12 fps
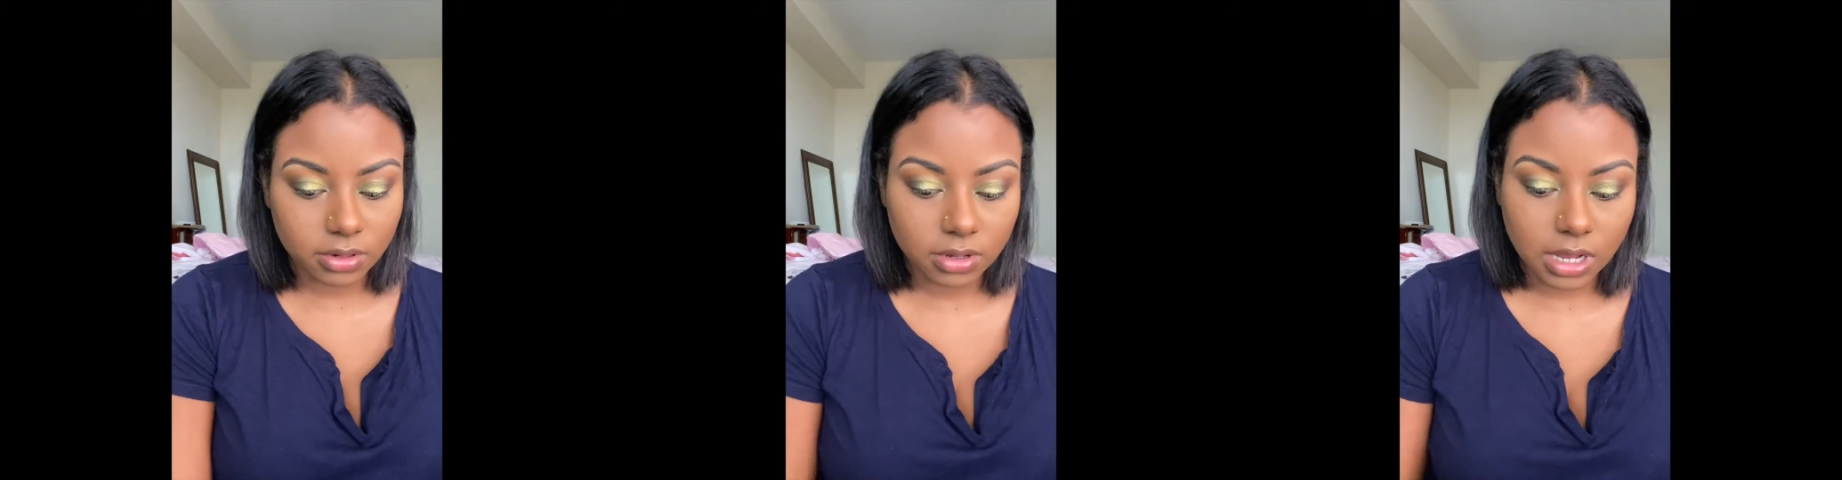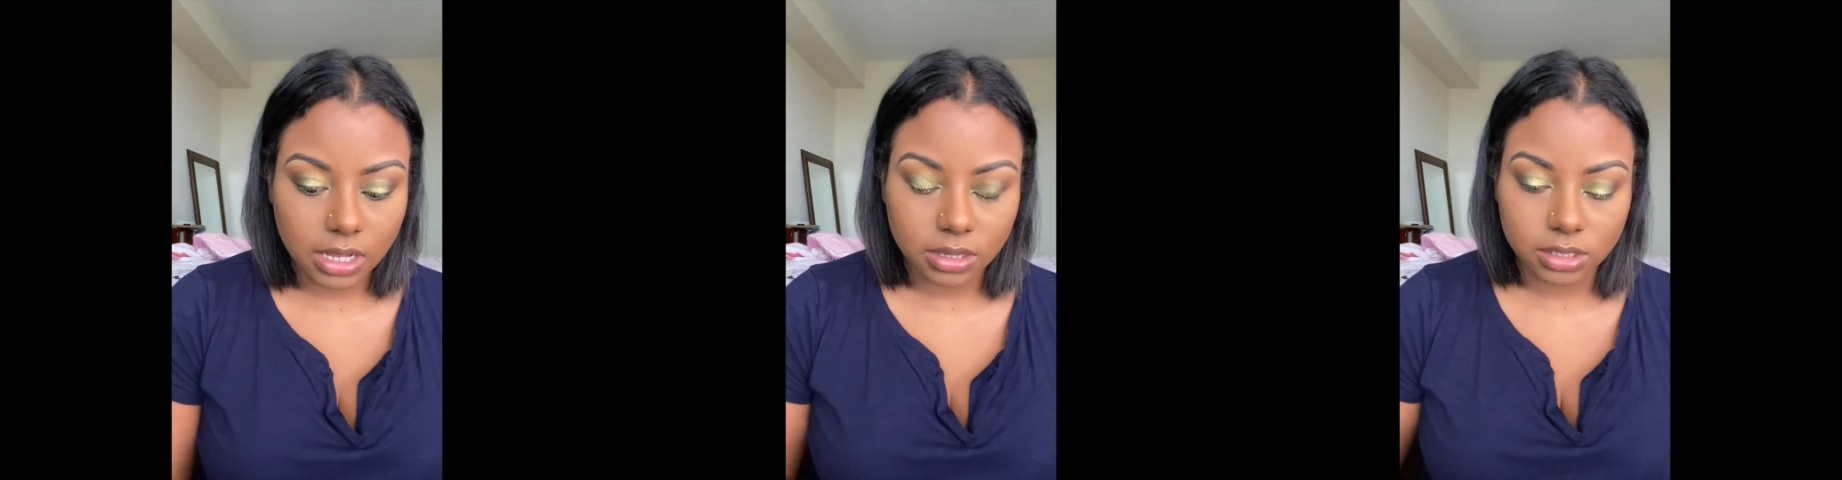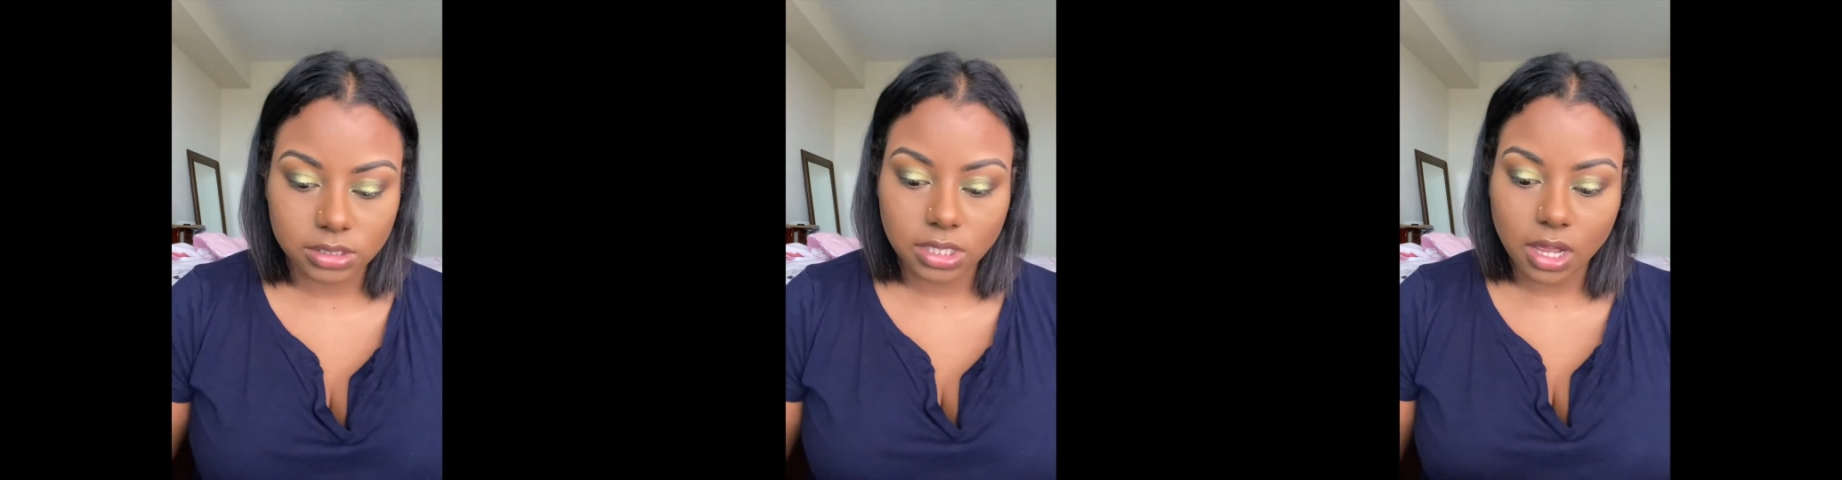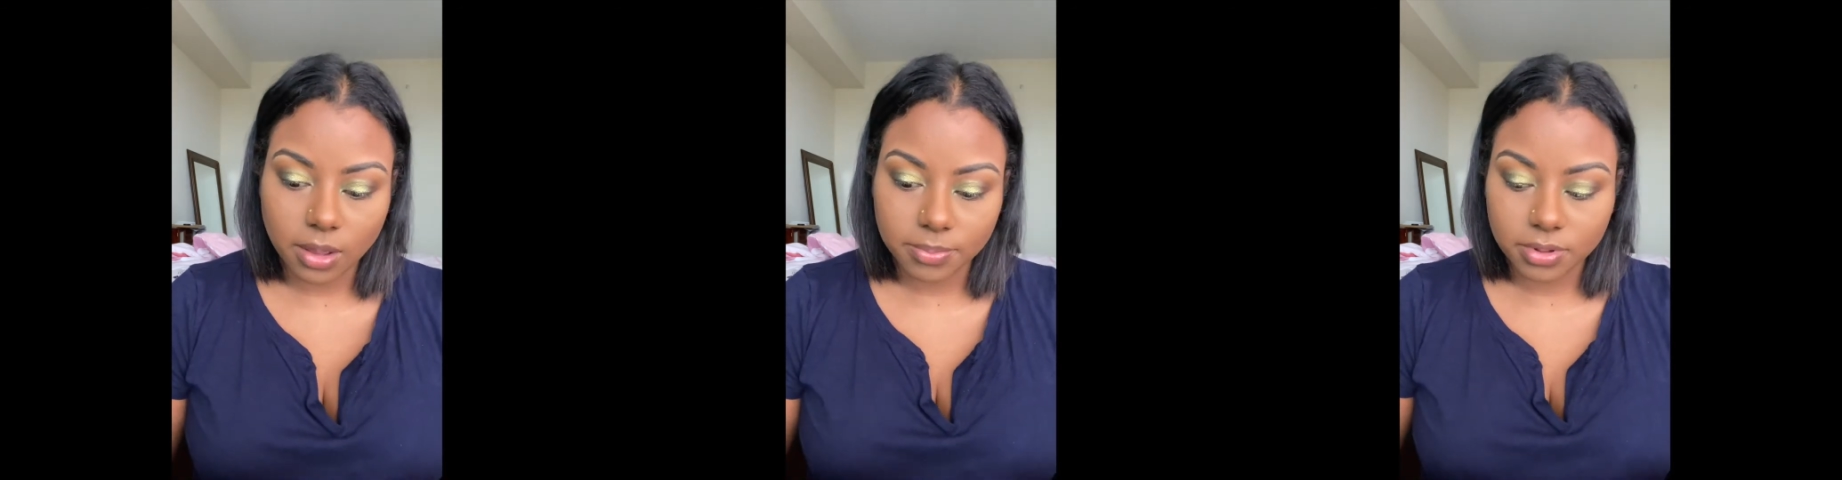at the
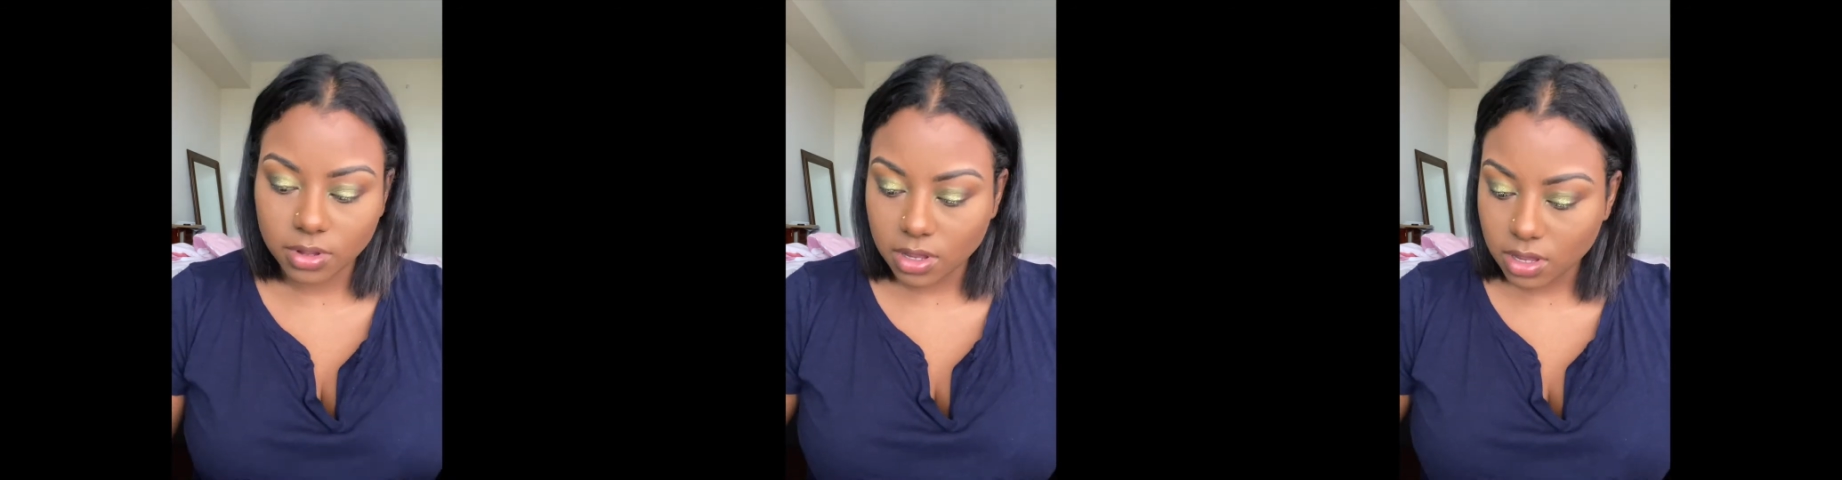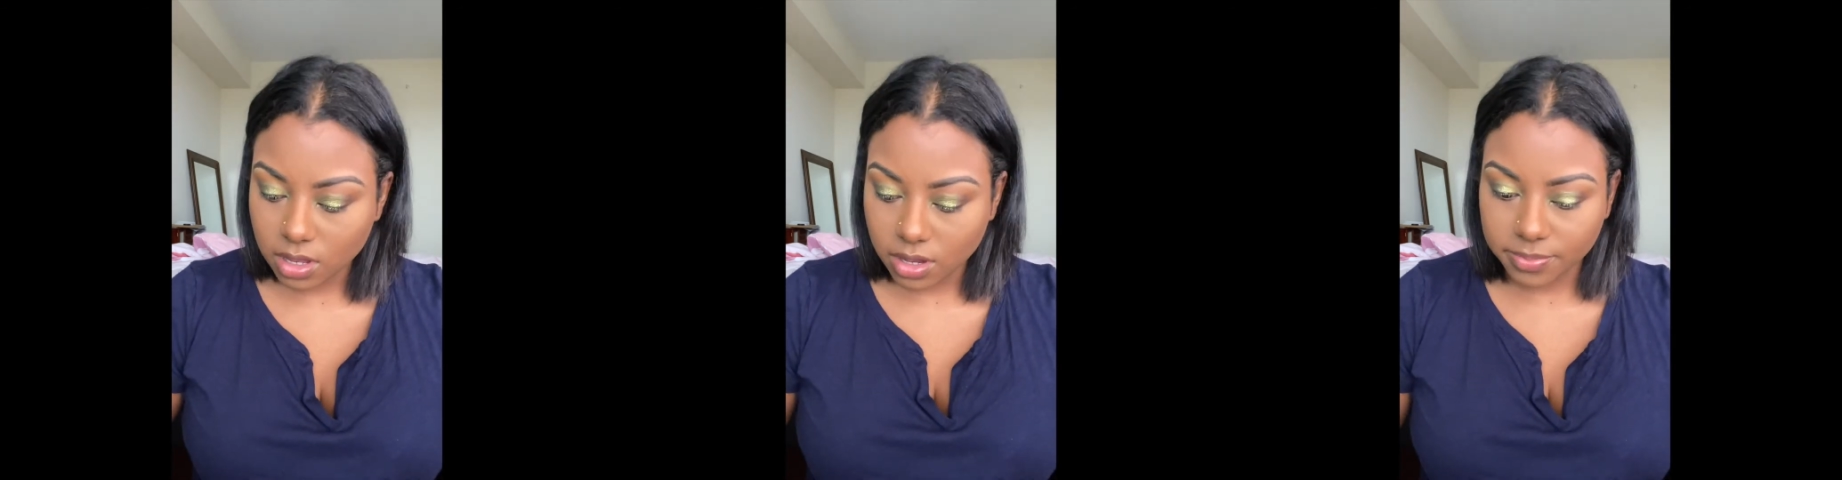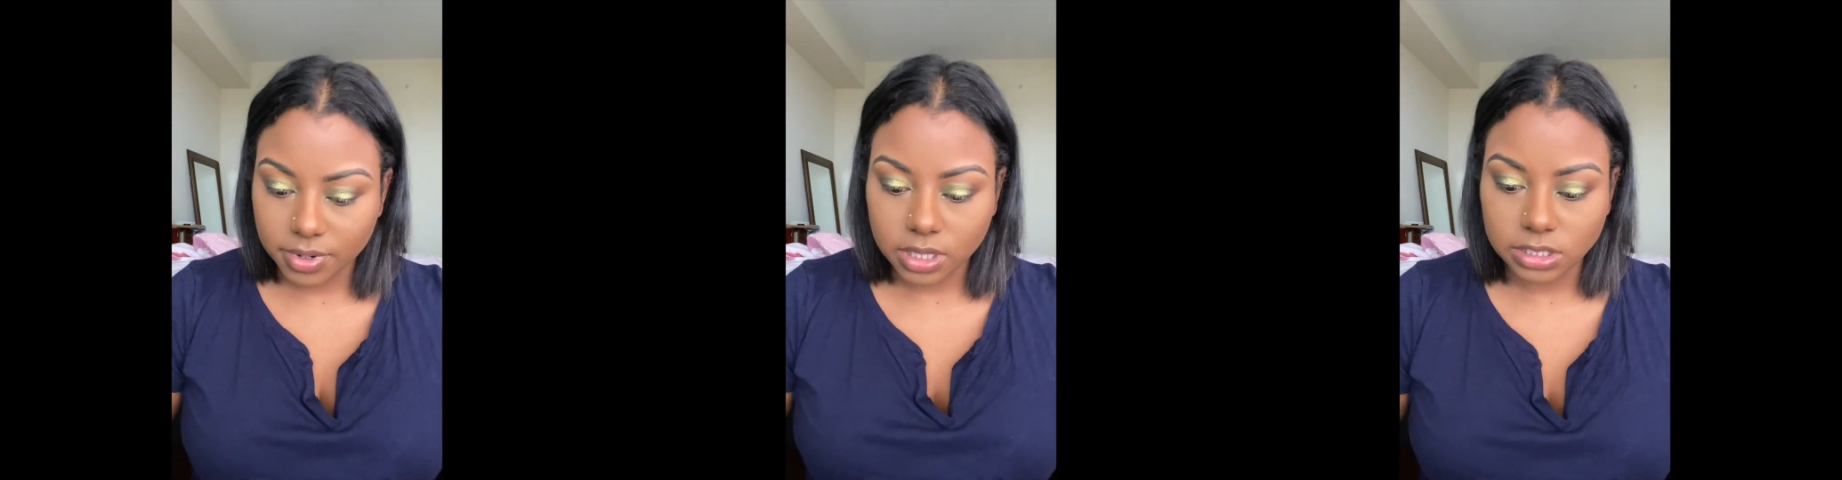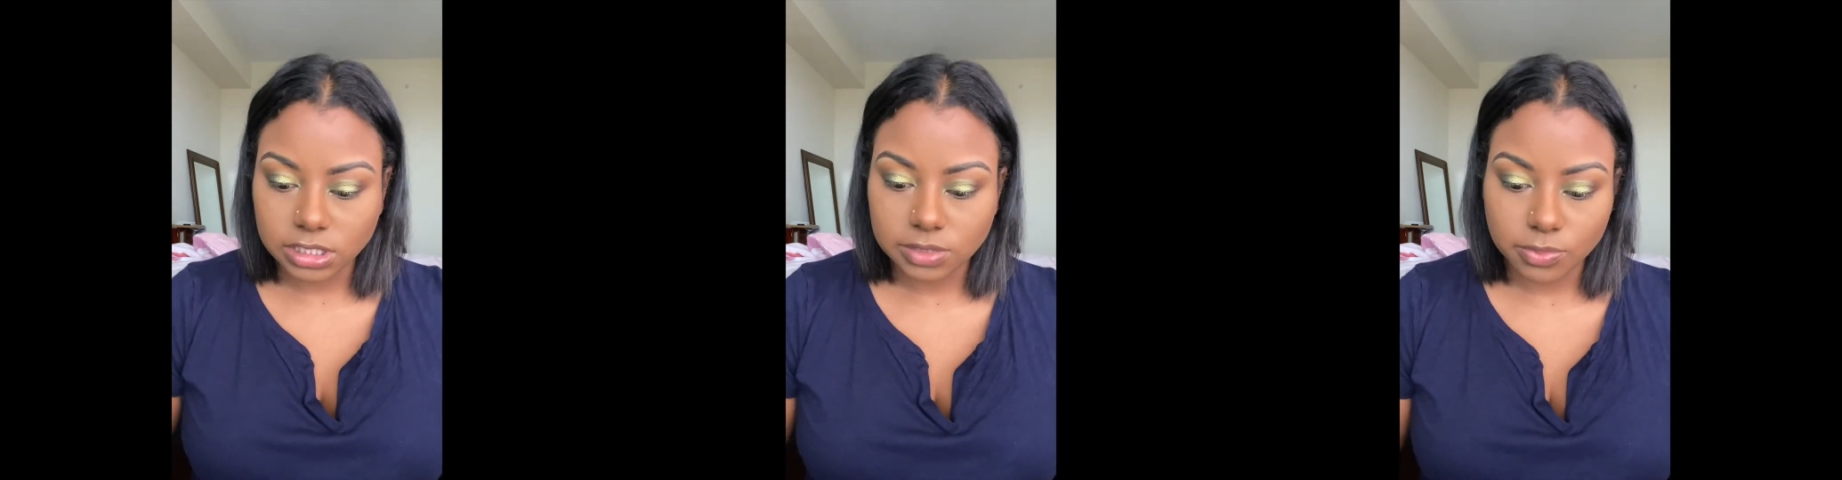top, probably
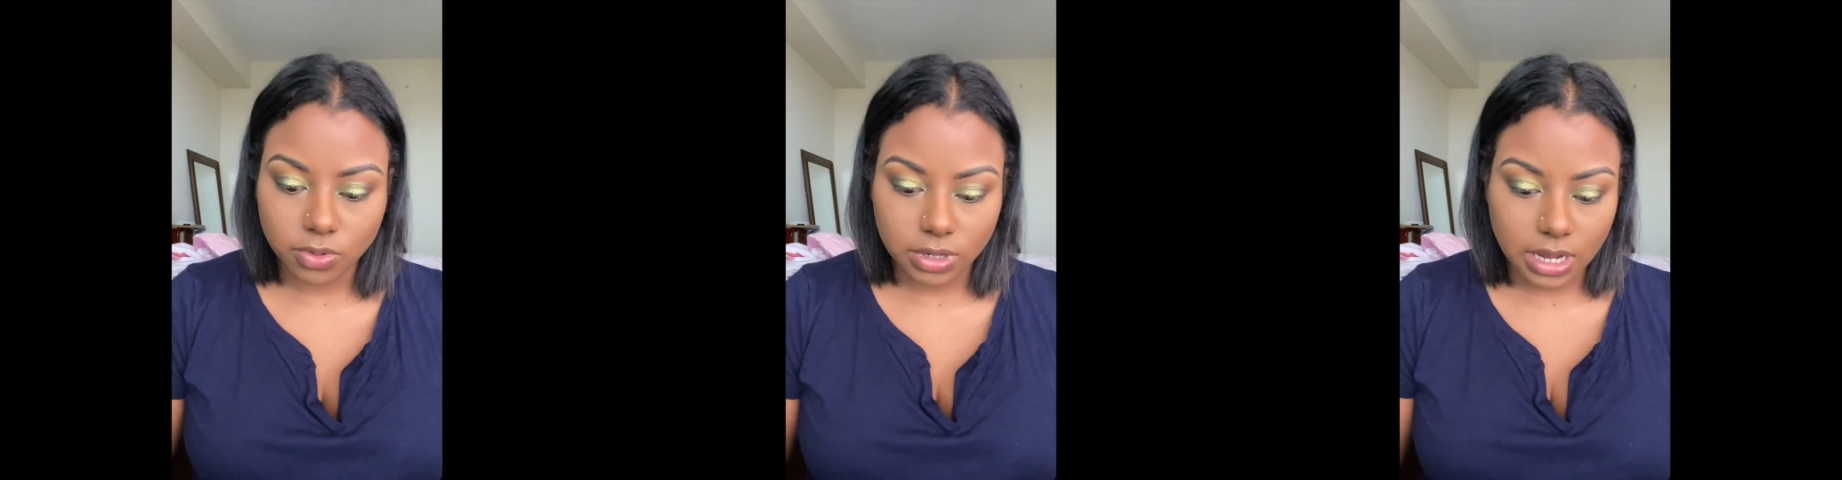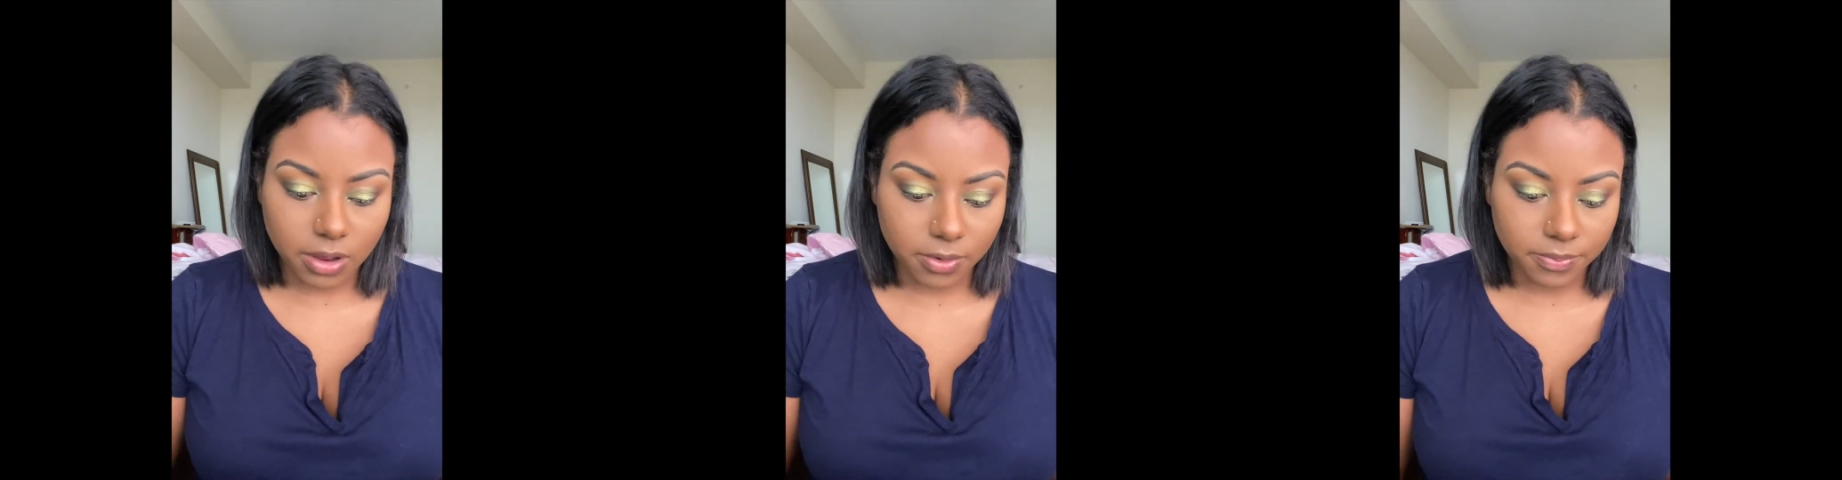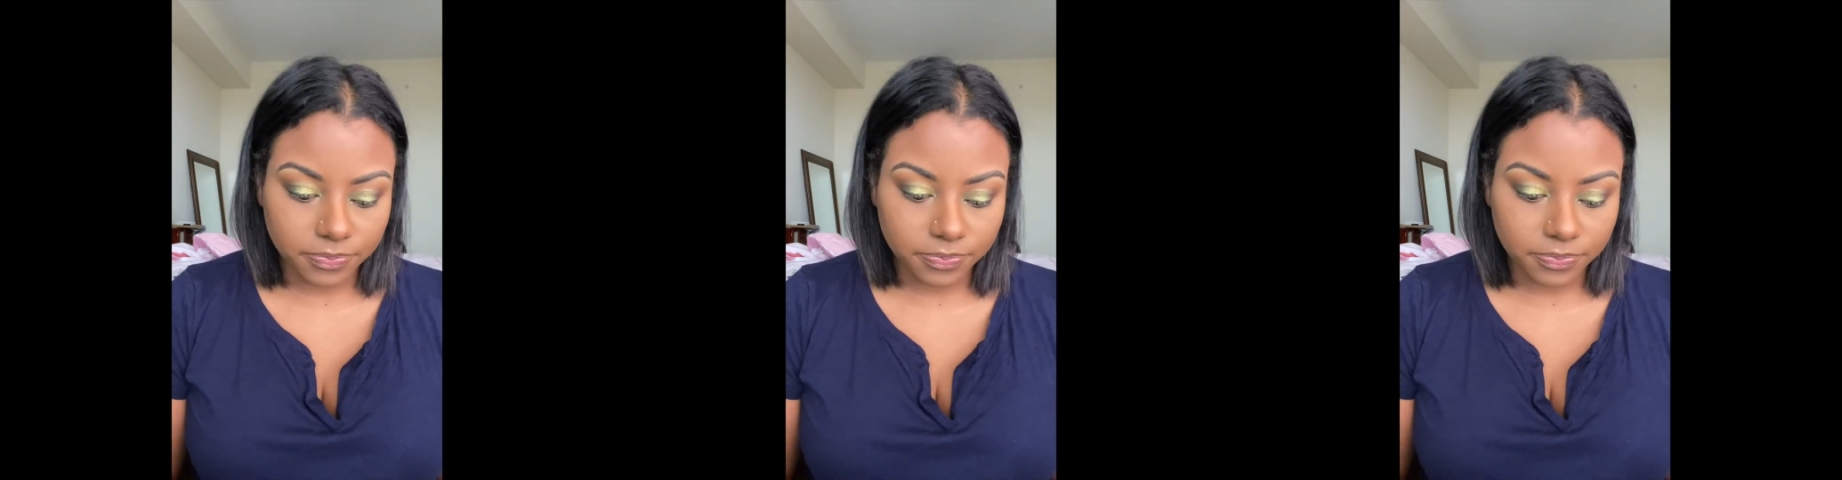smoke it out,